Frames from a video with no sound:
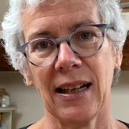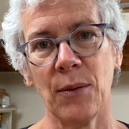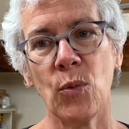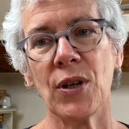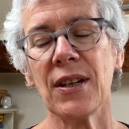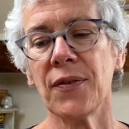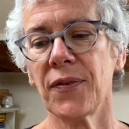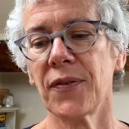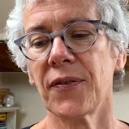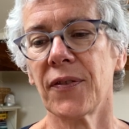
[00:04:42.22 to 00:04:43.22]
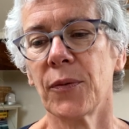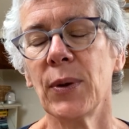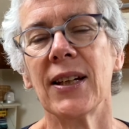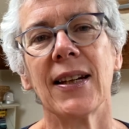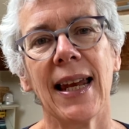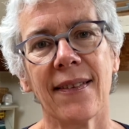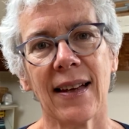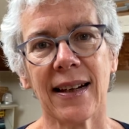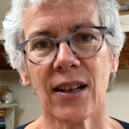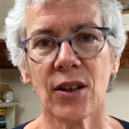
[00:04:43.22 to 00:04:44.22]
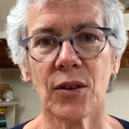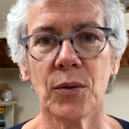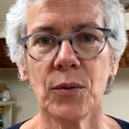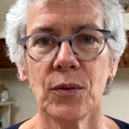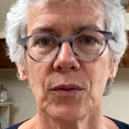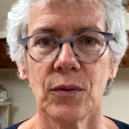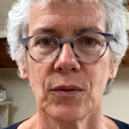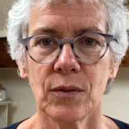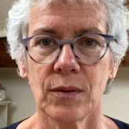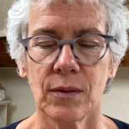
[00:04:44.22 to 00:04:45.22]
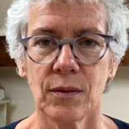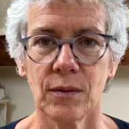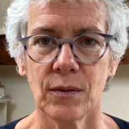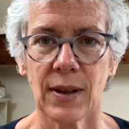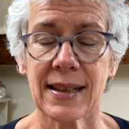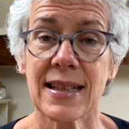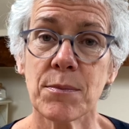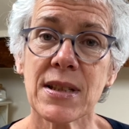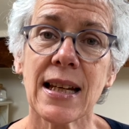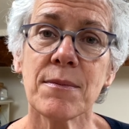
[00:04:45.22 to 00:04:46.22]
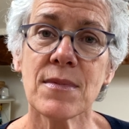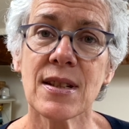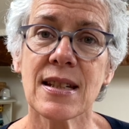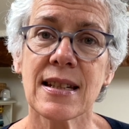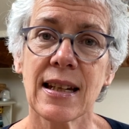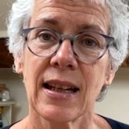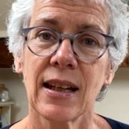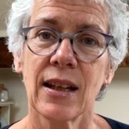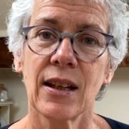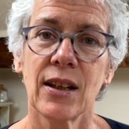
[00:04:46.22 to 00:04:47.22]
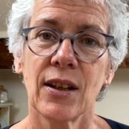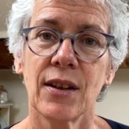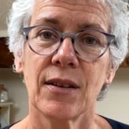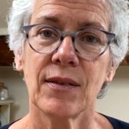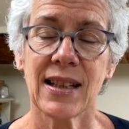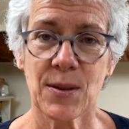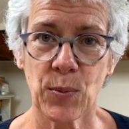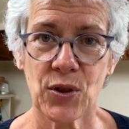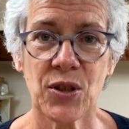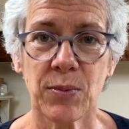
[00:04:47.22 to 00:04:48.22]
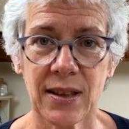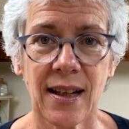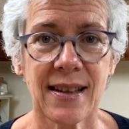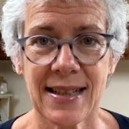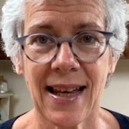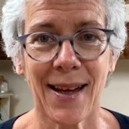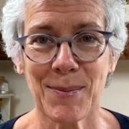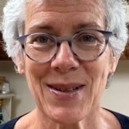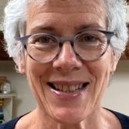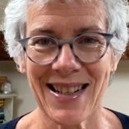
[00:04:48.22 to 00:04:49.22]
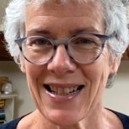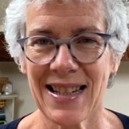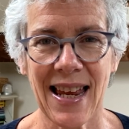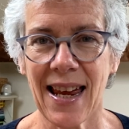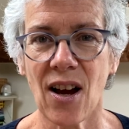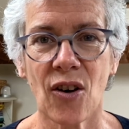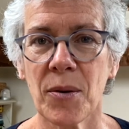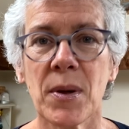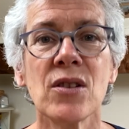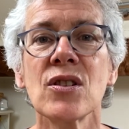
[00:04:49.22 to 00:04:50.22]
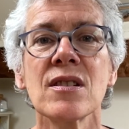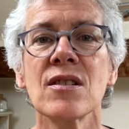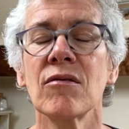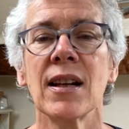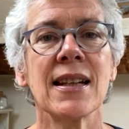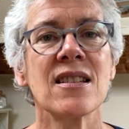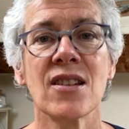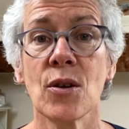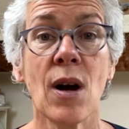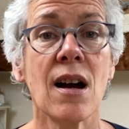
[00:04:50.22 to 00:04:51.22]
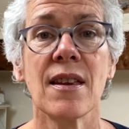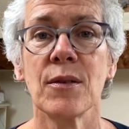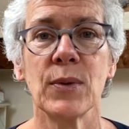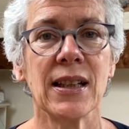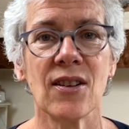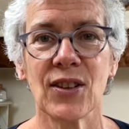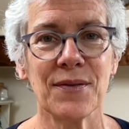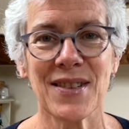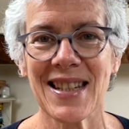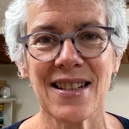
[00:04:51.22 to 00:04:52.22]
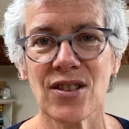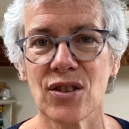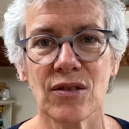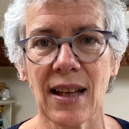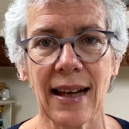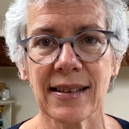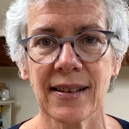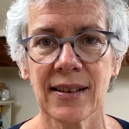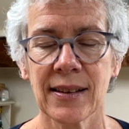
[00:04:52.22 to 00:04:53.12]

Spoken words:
And what if we could let that go? And sometimes that's possible, and other times, as I say, our emotions are running so high that we can't even see to do that.